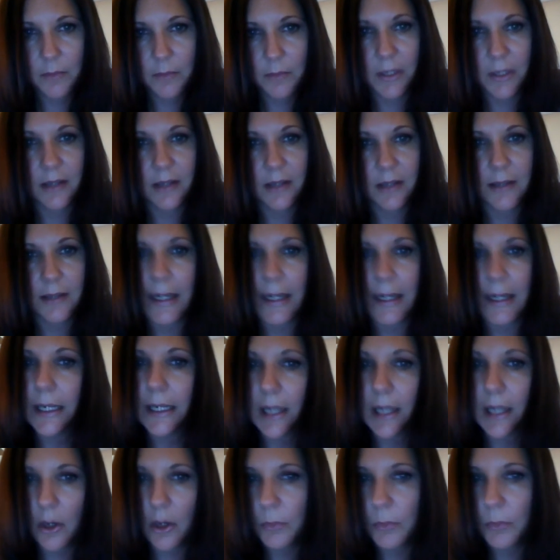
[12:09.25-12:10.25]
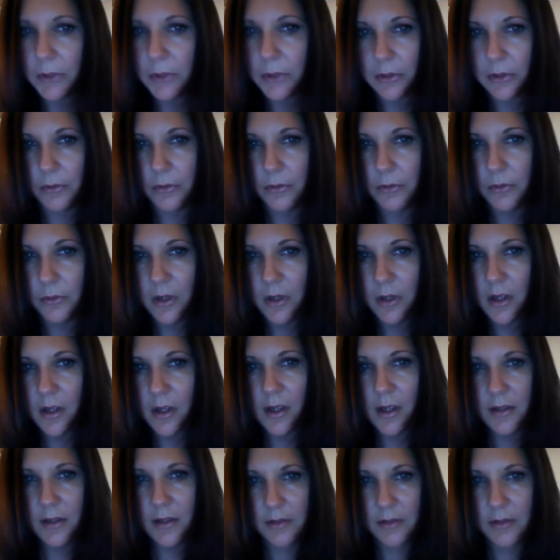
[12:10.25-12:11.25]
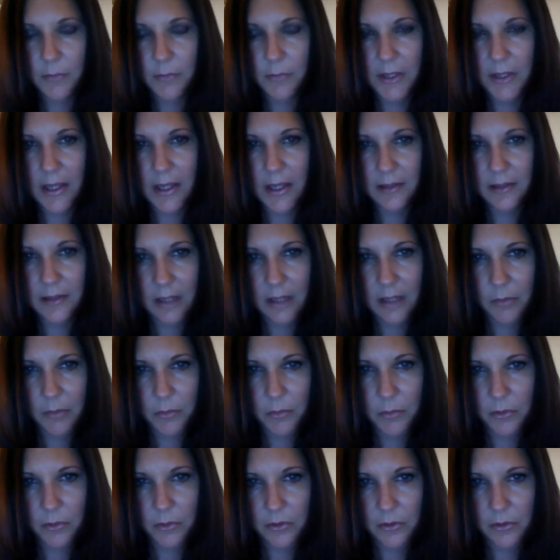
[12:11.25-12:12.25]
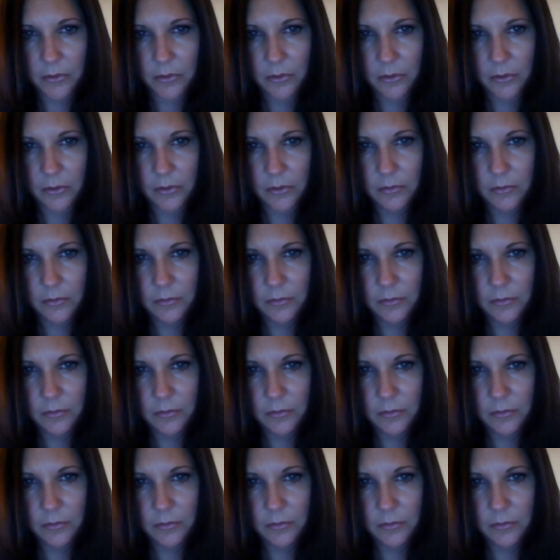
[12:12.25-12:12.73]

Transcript: because I can help you to be that type of producer.